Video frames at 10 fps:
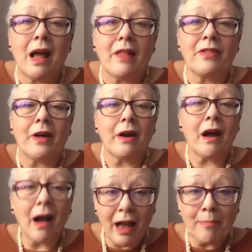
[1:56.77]
the
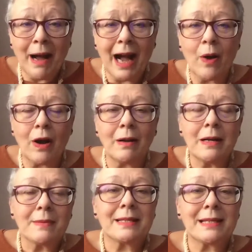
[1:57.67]
higher power,
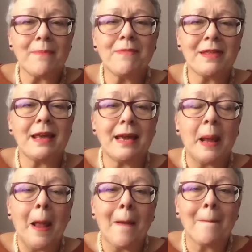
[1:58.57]

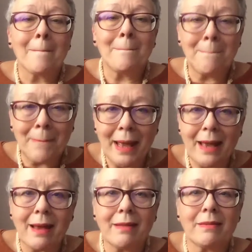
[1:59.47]
something
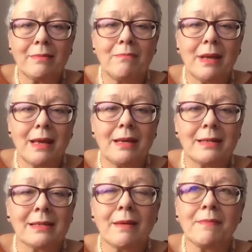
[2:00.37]
bigger than me,
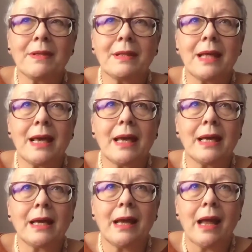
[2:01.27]
something